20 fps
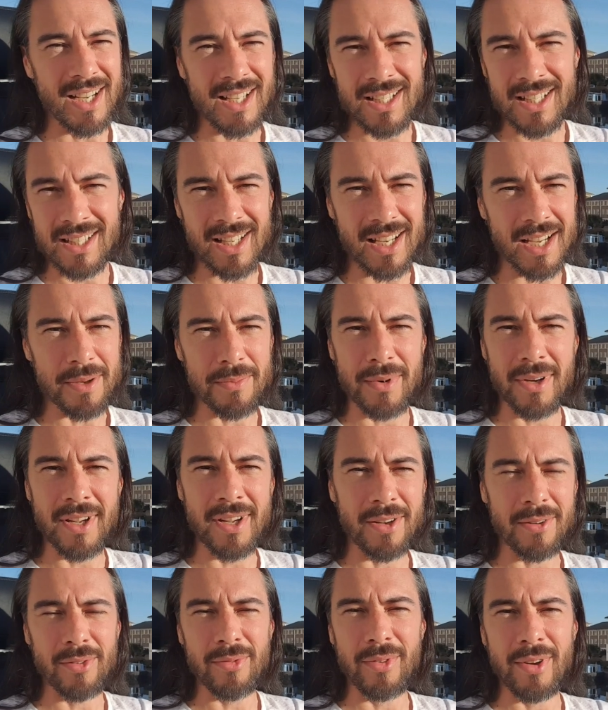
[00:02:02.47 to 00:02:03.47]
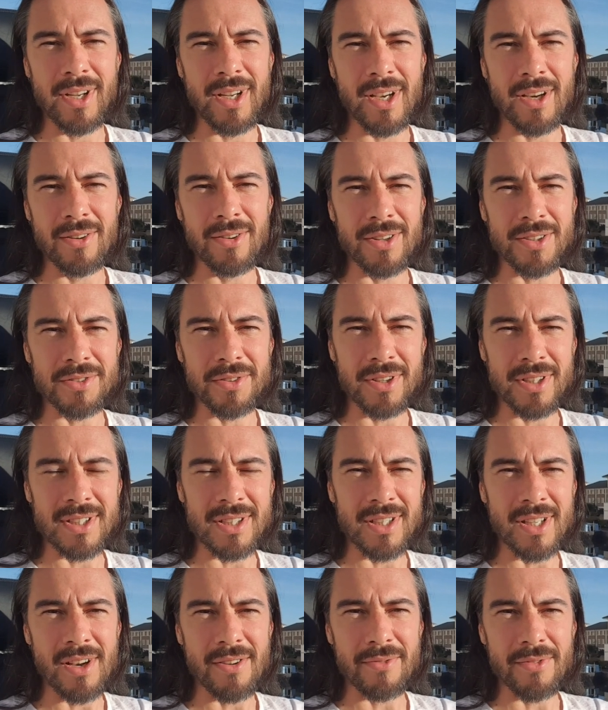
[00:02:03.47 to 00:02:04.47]
I that in my health video. I tried
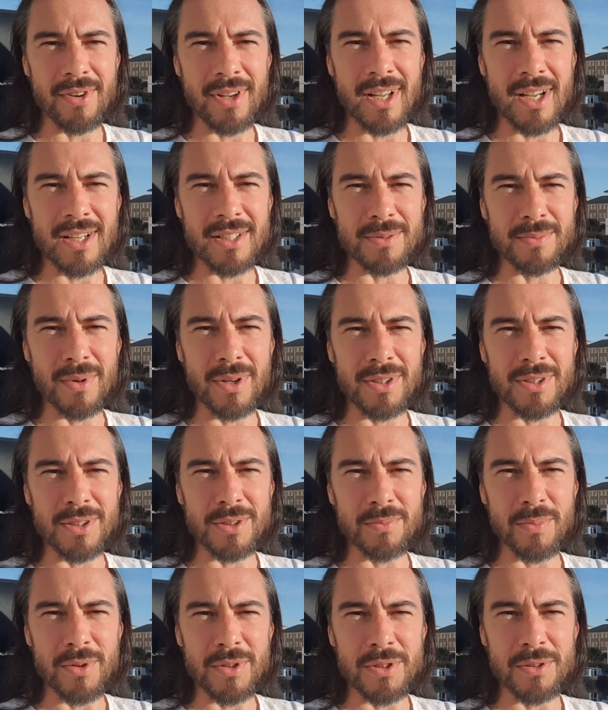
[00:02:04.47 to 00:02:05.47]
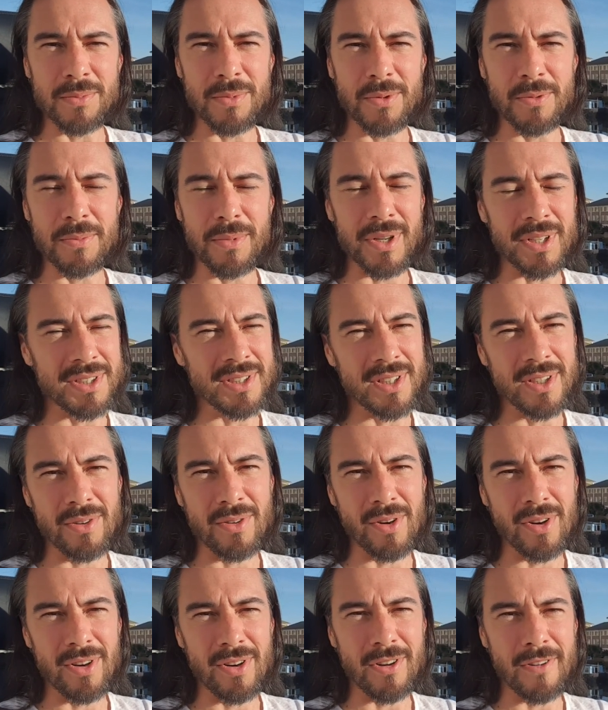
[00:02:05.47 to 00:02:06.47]
to cover that as much as possible, but I
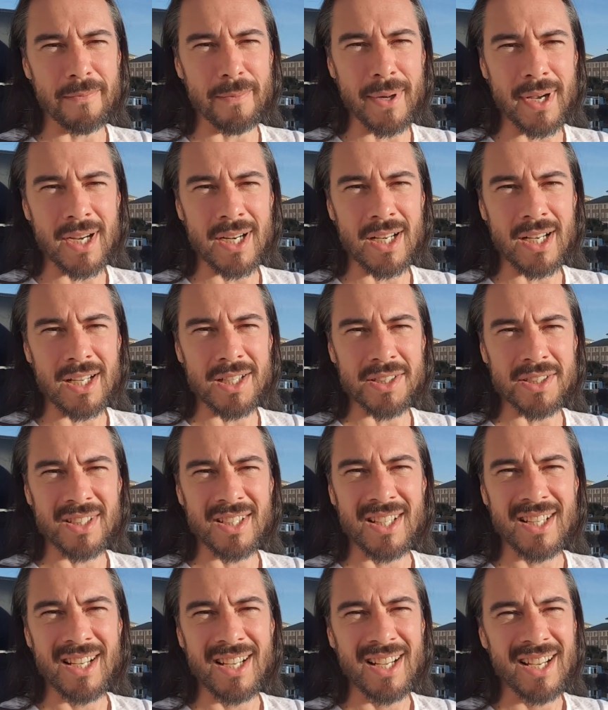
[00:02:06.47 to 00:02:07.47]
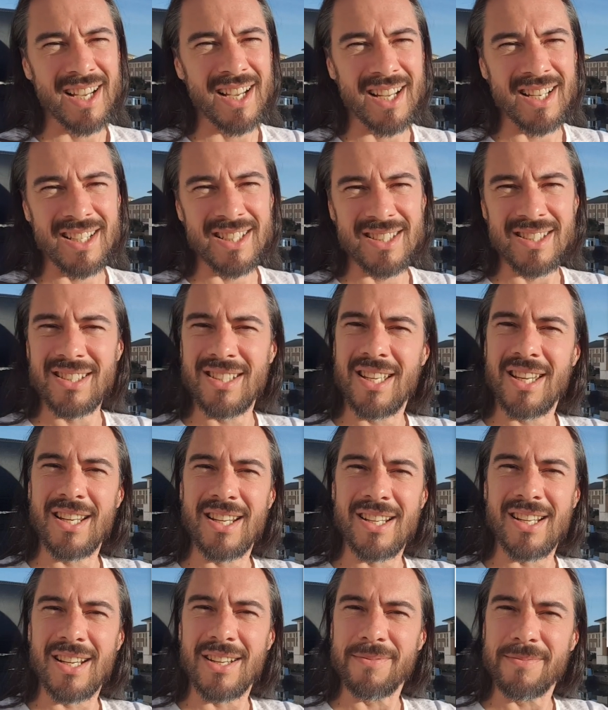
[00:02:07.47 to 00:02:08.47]
still got a lot of backlash, and this is the
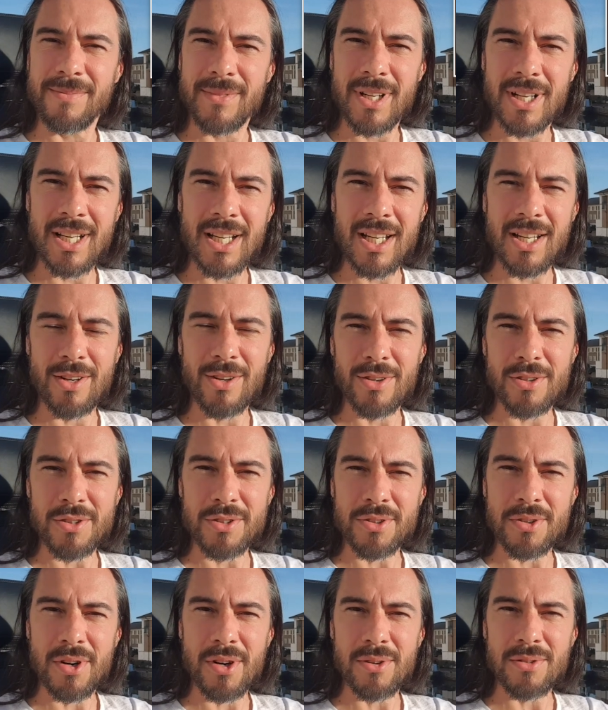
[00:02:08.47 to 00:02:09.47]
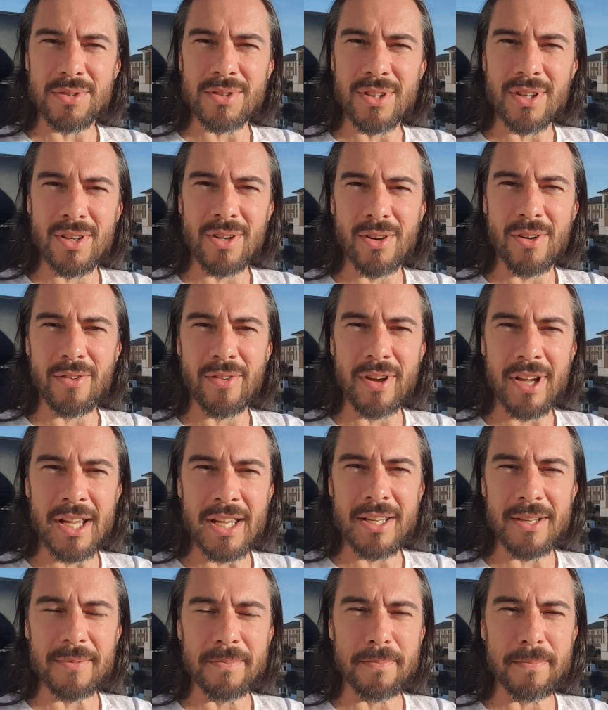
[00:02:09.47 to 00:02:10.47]
internet. Going to get a lot of trolls and a lot of
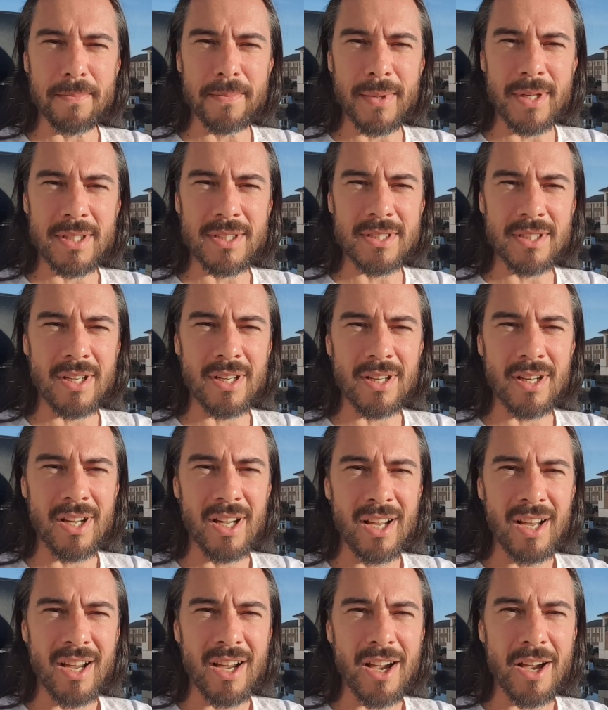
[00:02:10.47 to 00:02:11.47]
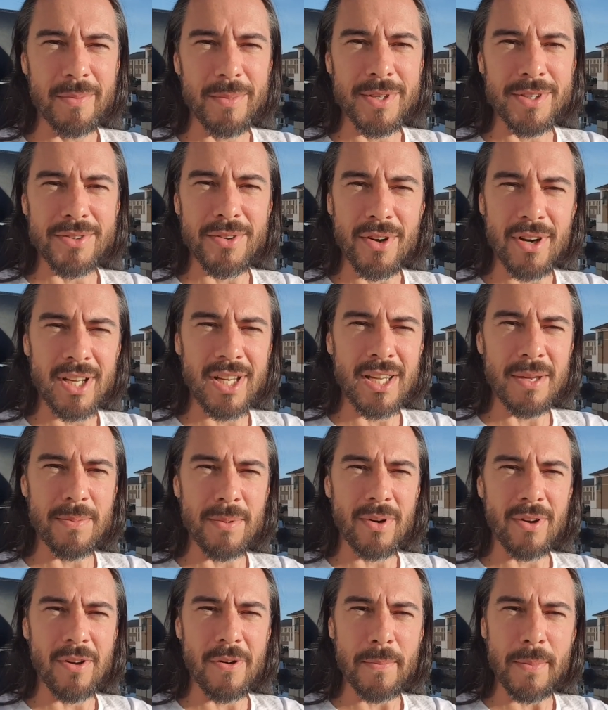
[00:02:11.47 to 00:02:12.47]
hate, but I've been trying to
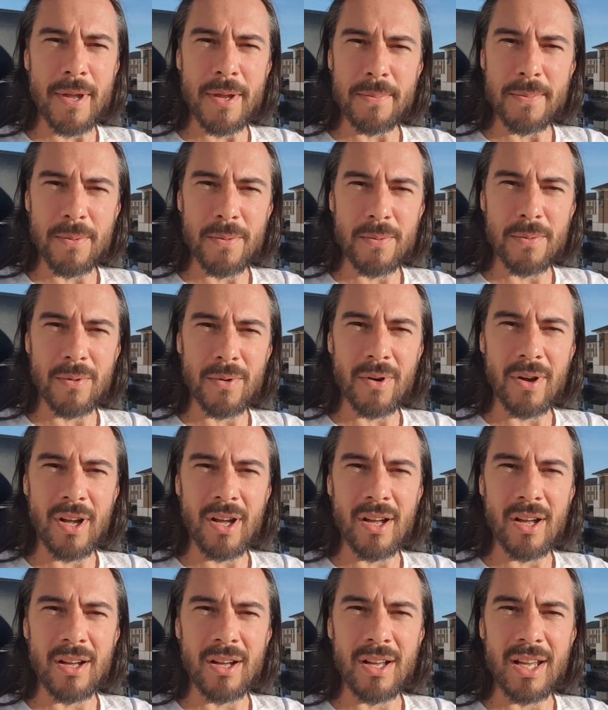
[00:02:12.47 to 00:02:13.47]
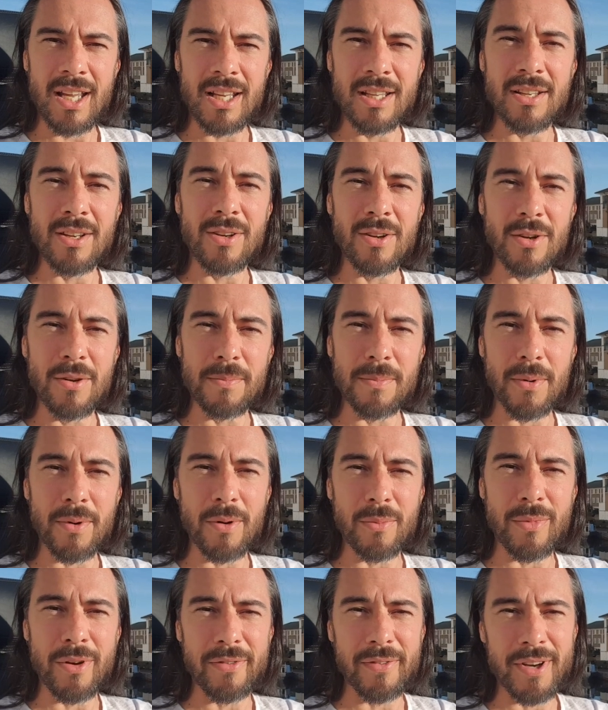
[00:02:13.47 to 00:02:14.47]
keep a lot of people in the loop
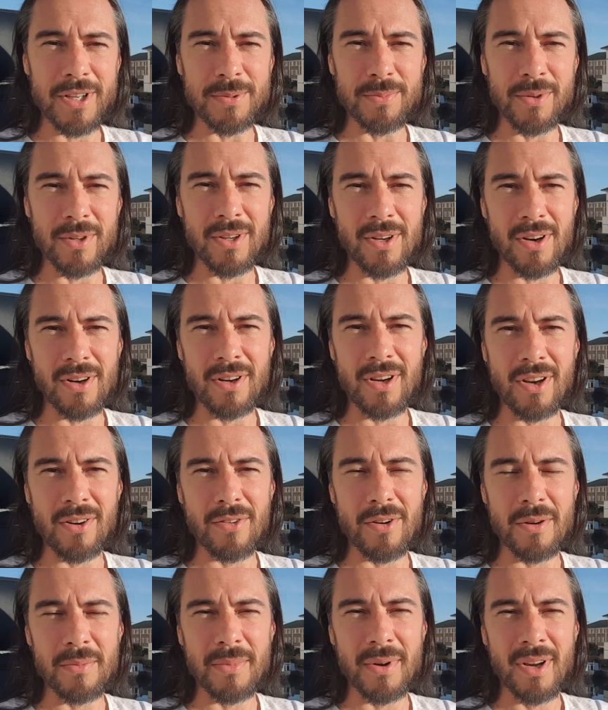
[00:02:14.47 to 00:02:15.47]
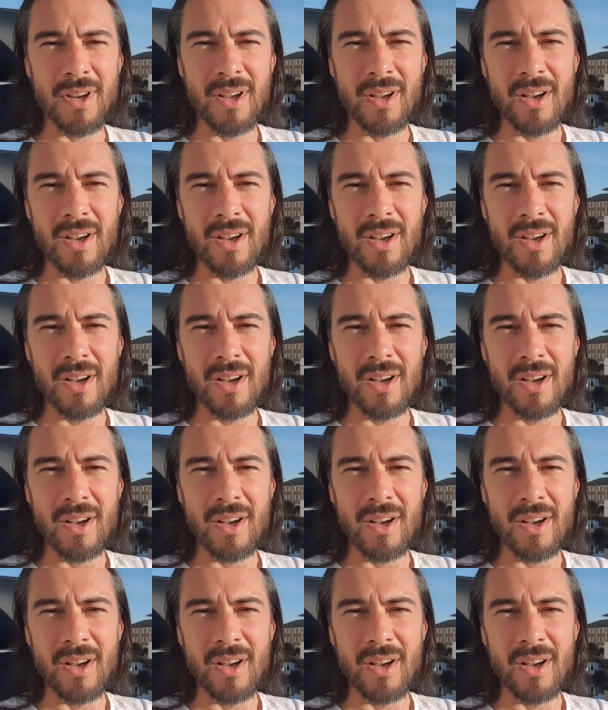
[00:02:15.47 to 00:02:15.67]
on my Facebook gardening group.